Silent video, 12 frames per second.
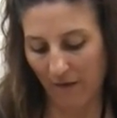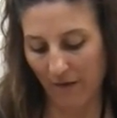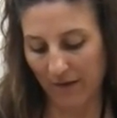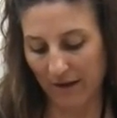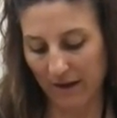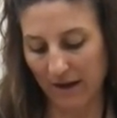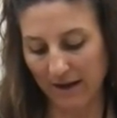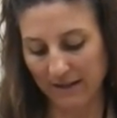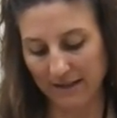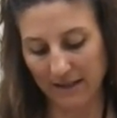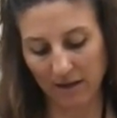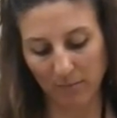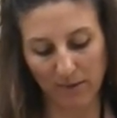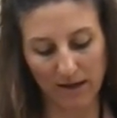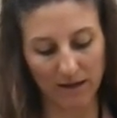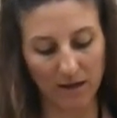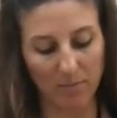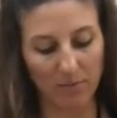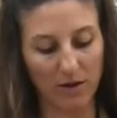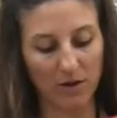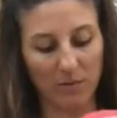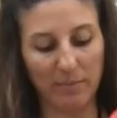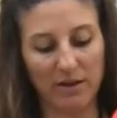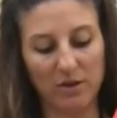and then I take it back up
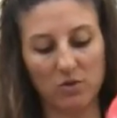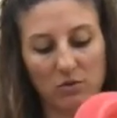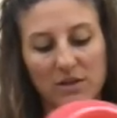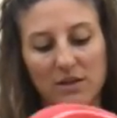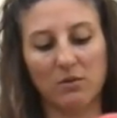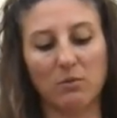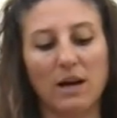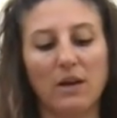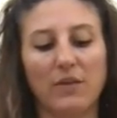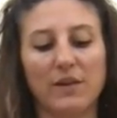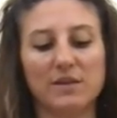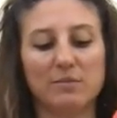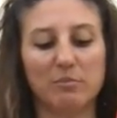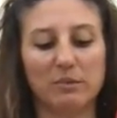around the pinch twist and around this